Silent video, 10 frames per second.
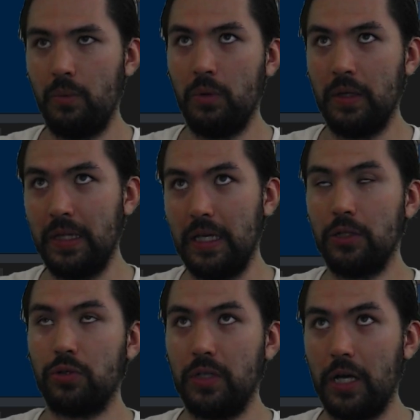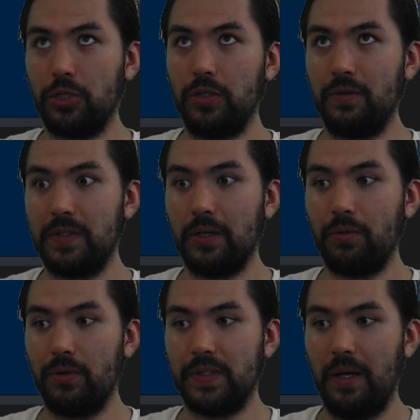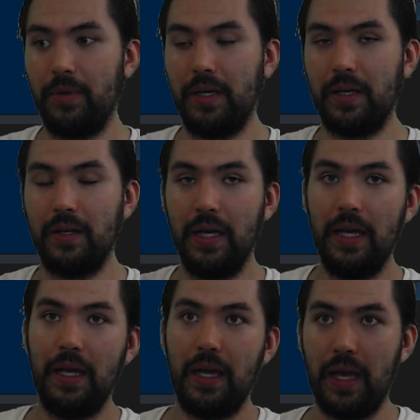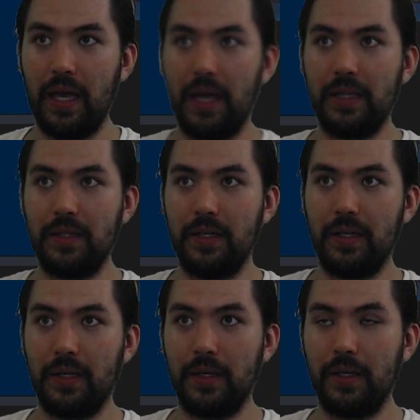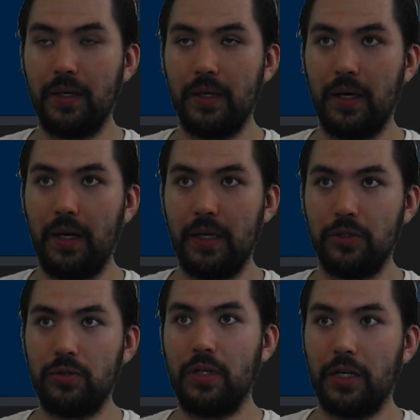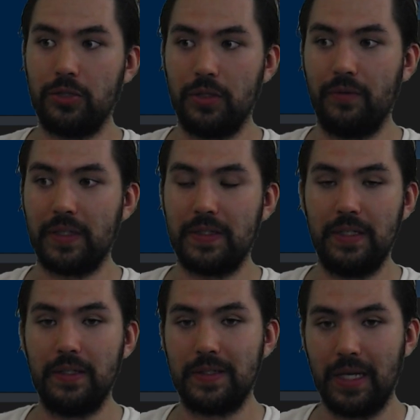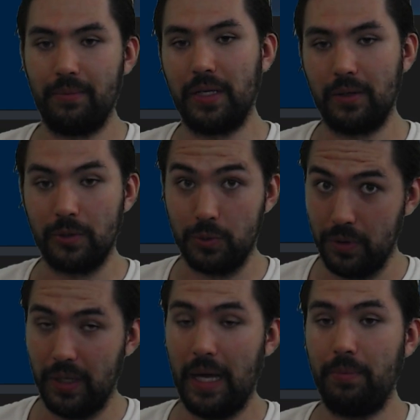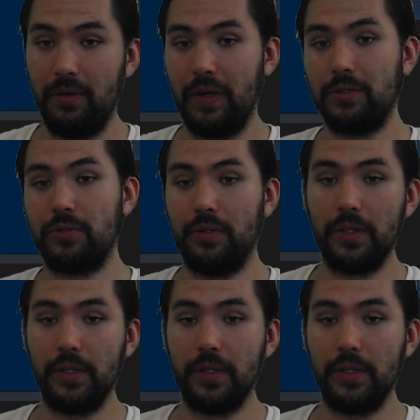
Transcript: the introduction of Synchro Summoning and the introduction of Xyz summoning, which will happen eventually.